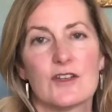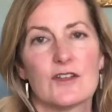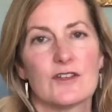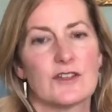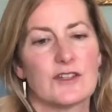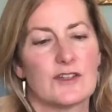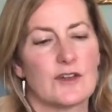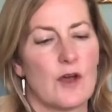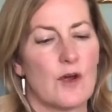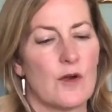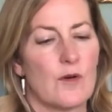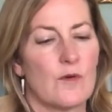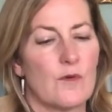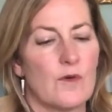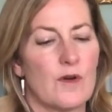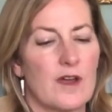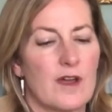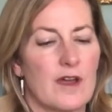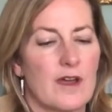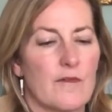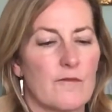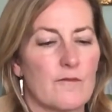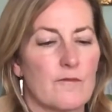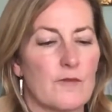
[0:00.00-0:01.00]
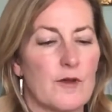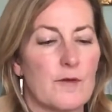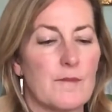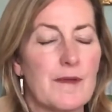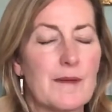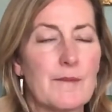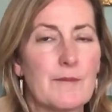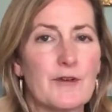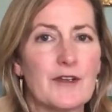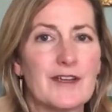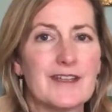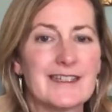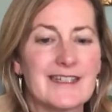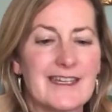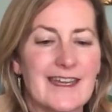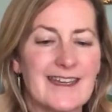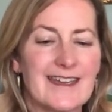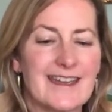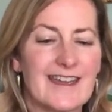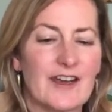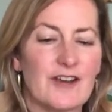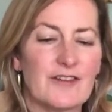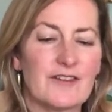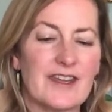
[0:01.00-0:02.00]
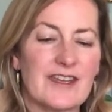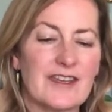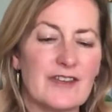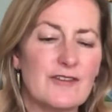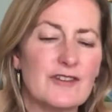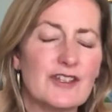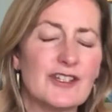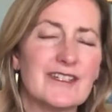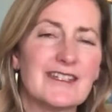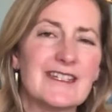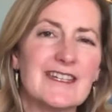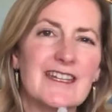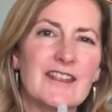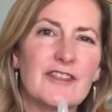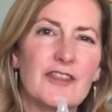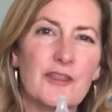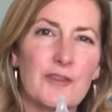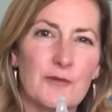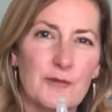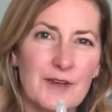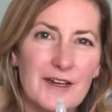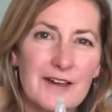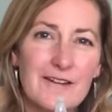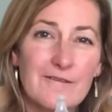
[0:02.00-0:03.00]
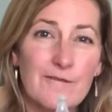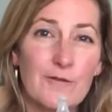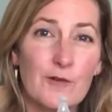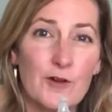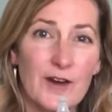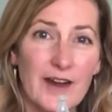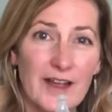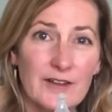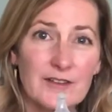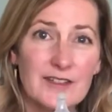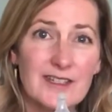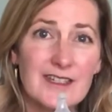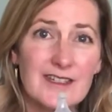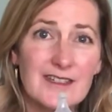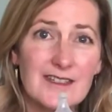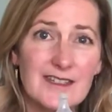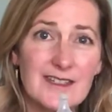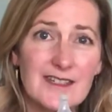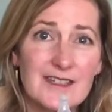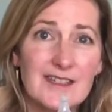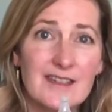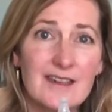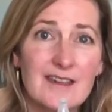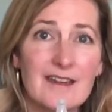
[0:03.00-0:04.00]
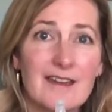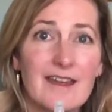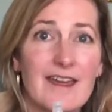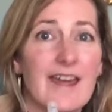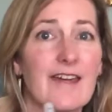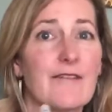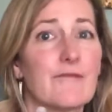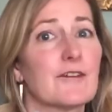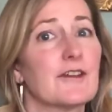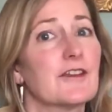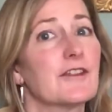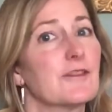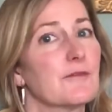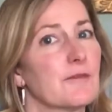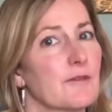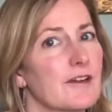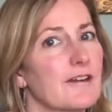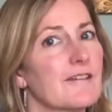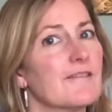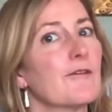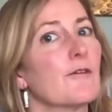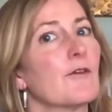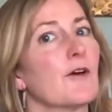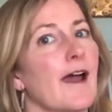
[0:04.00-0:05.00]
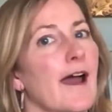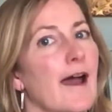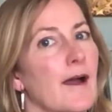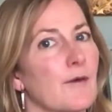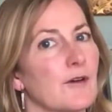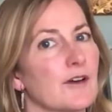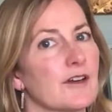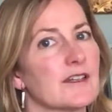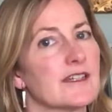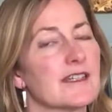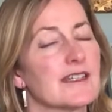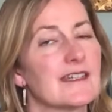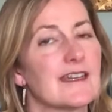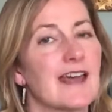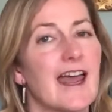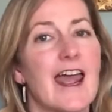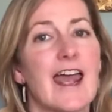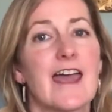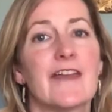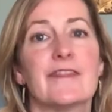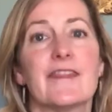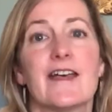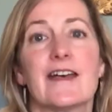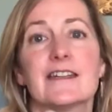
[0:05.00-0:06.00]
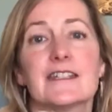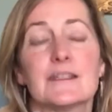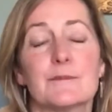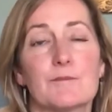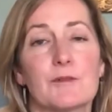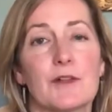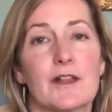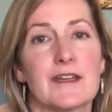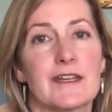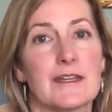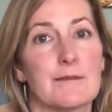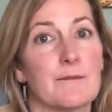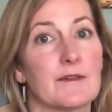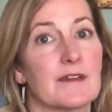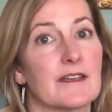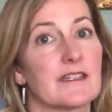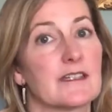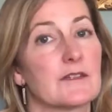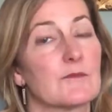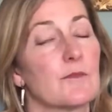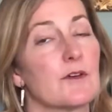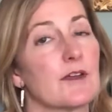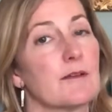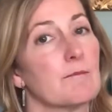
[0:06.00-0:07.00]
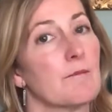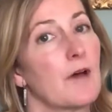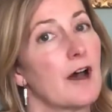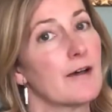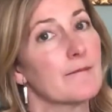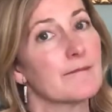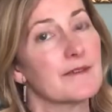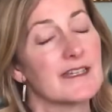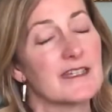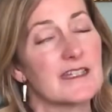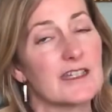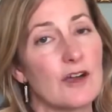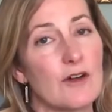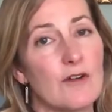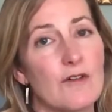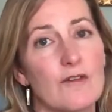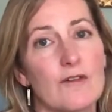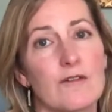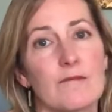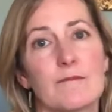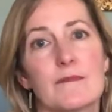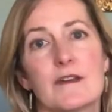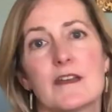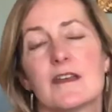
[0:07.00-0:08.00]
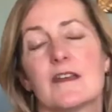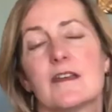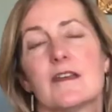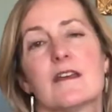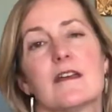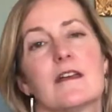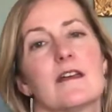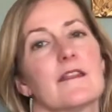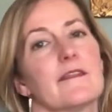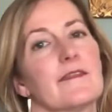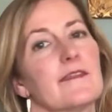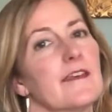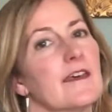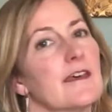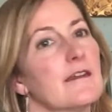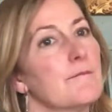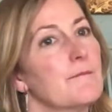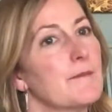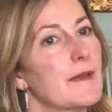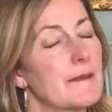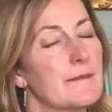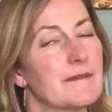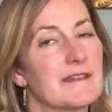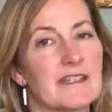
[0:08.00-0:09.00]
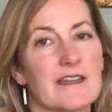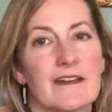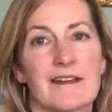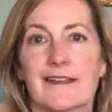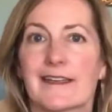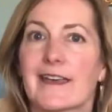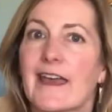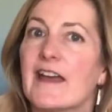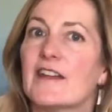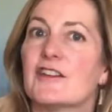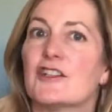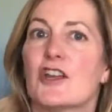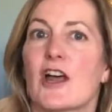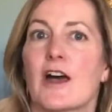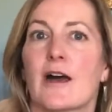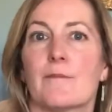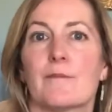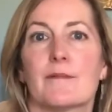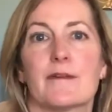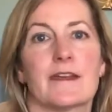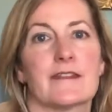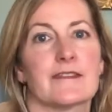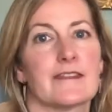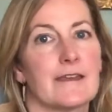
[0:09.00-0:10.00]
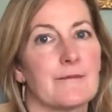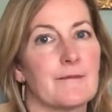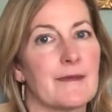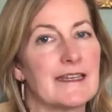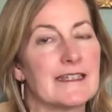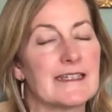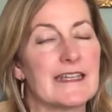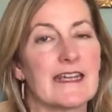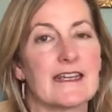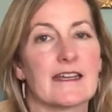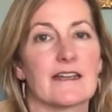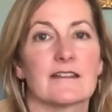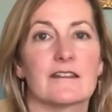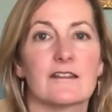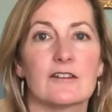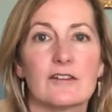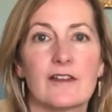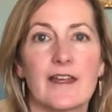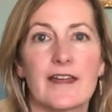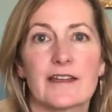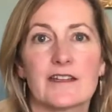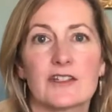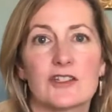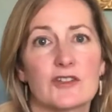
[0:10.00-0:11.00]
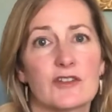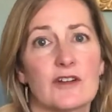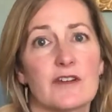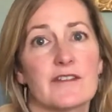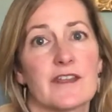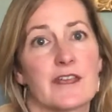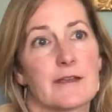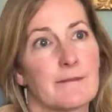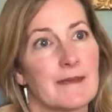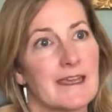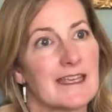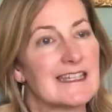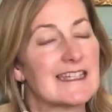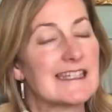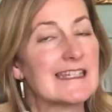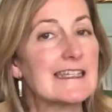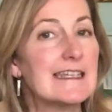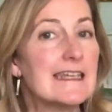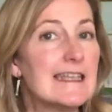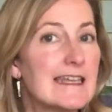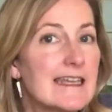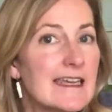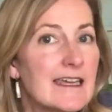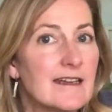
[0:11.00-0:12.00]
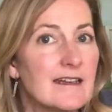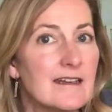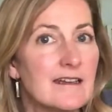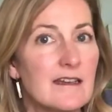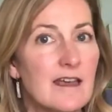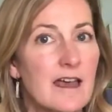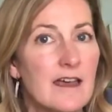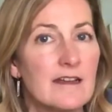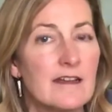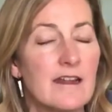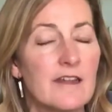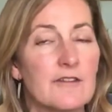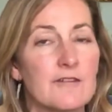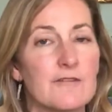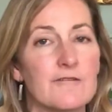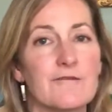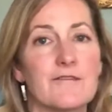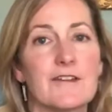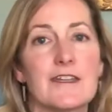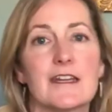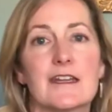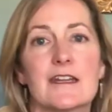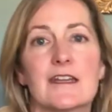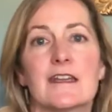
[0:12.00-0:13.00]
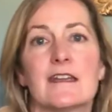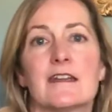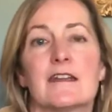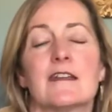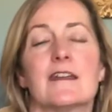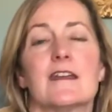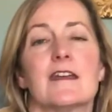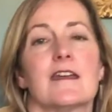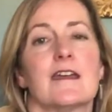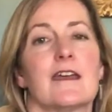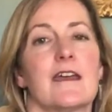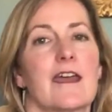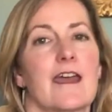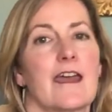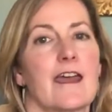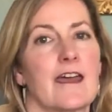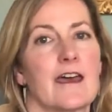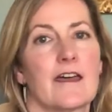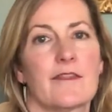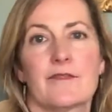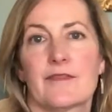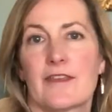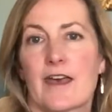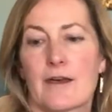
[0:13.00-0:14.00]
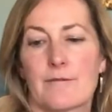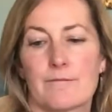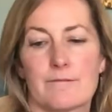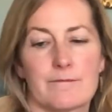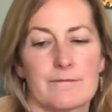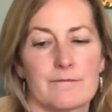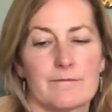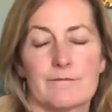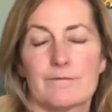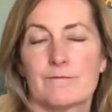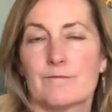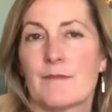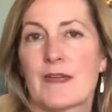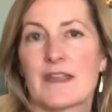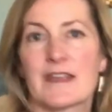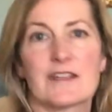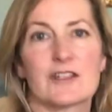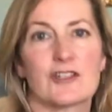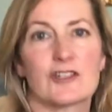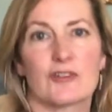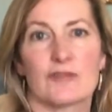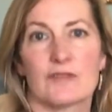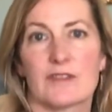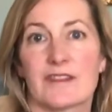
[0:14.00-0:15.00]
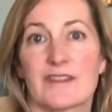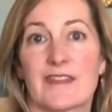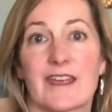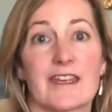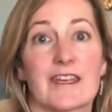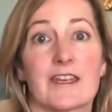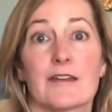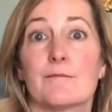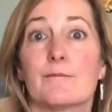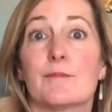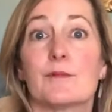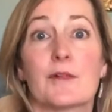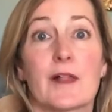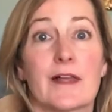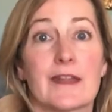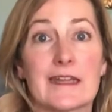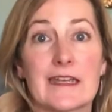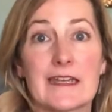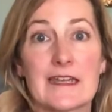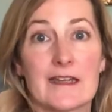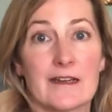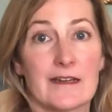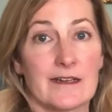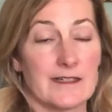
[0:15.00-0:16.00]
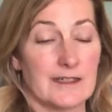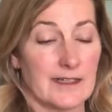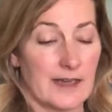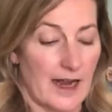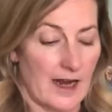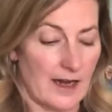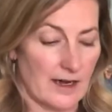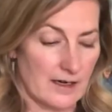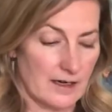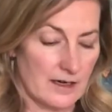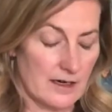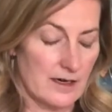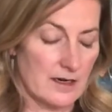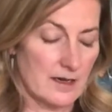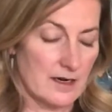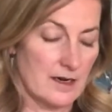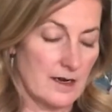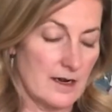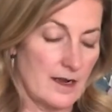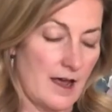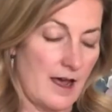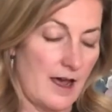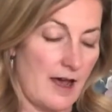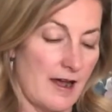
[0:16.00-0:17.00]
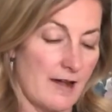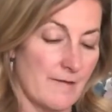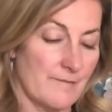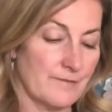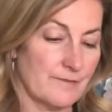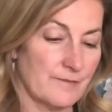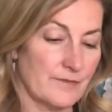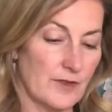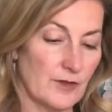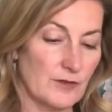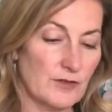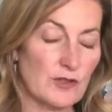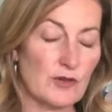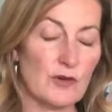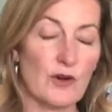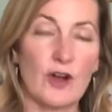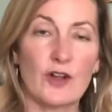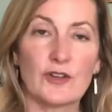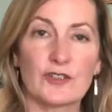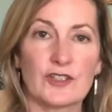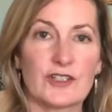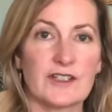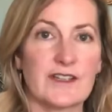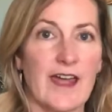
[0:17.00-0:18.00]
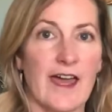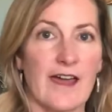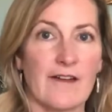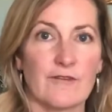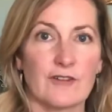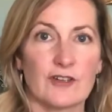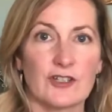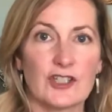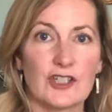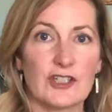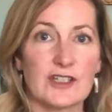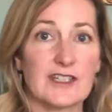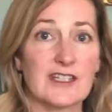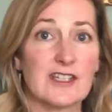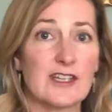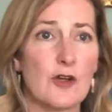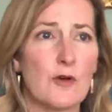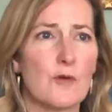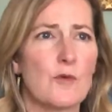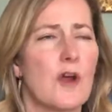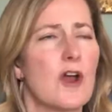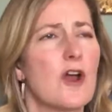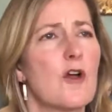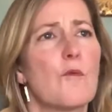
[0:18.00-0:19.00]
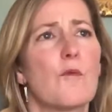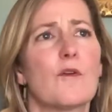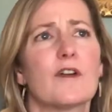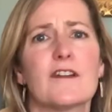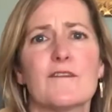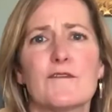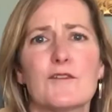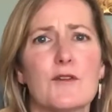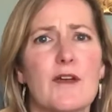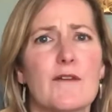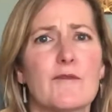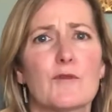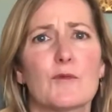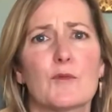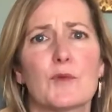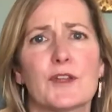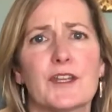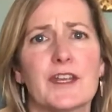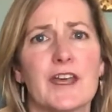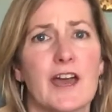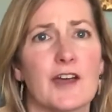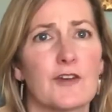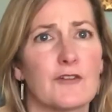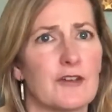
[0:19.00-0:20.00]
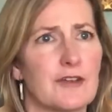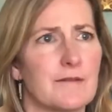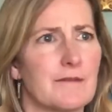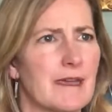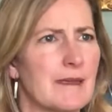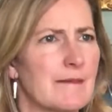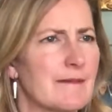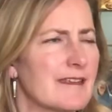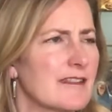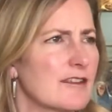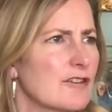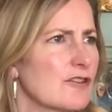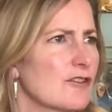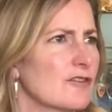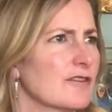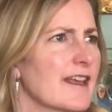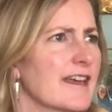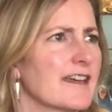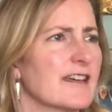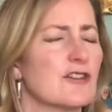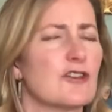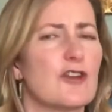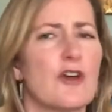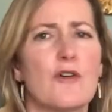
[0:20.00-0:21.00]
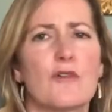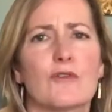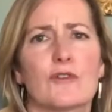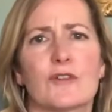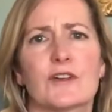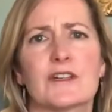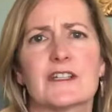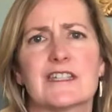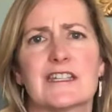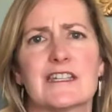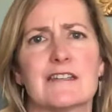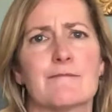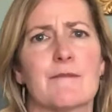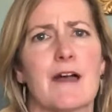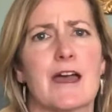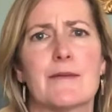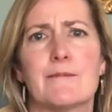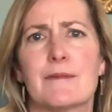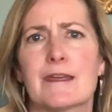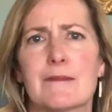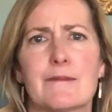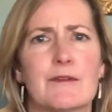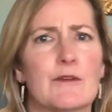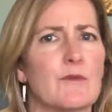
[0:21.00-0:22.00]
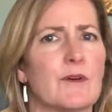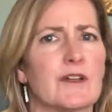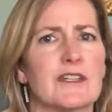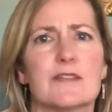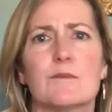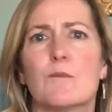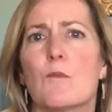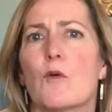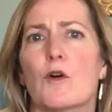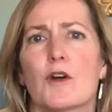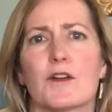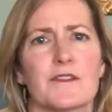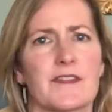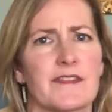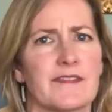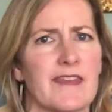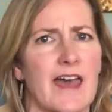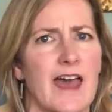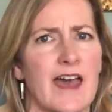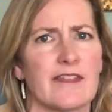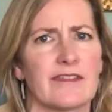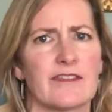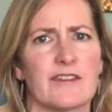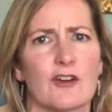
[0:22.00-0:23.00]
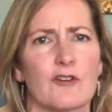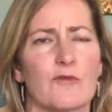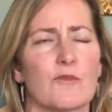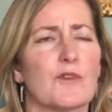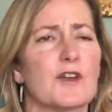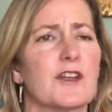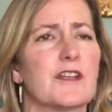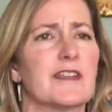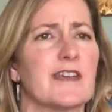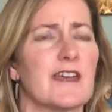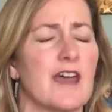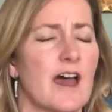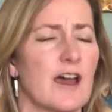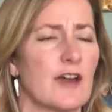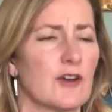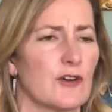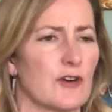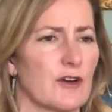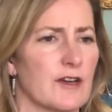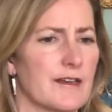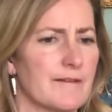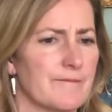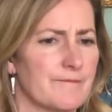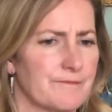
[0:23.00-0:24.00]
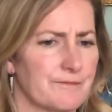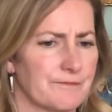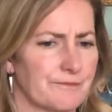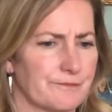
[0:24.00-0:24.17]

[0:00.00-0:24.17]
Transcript: So remember, at daycare, they usually need 3 to 4 ounces every 3 to 4 hours. And that's plenty, because when mom gets home, then baby's going to catch up, and they may take a little extra, they may sneak in another feeding, and that makes sure that they get plenty in a day. Those are all just averages. So what if you have a really hungry baby? You're like, no, Christy, my baby wants more than that. They're really hungry.